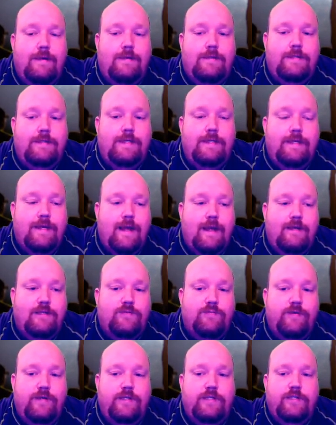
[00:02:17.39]

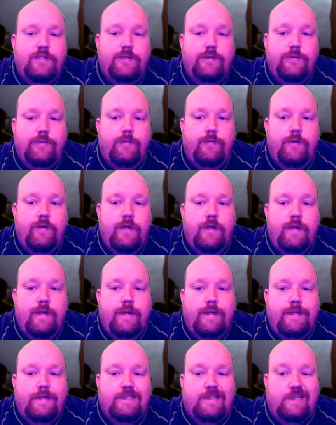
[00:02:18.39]
c922
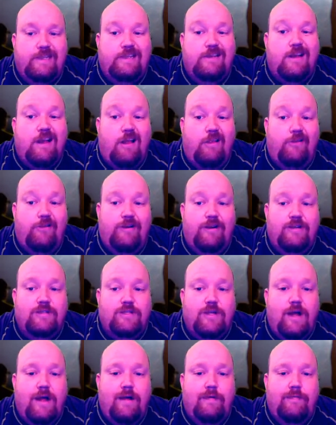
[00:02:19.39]
is that the coloring is
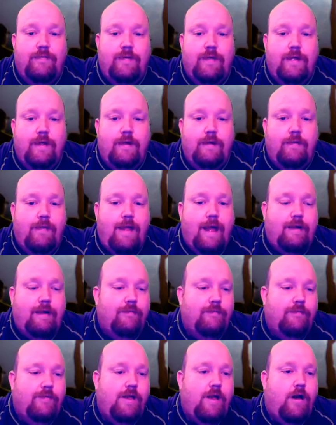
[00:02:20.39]
off and the lack
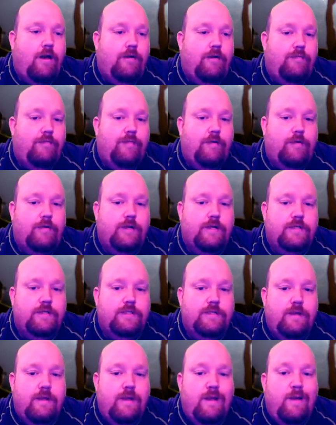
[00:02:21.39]
of the autofocus.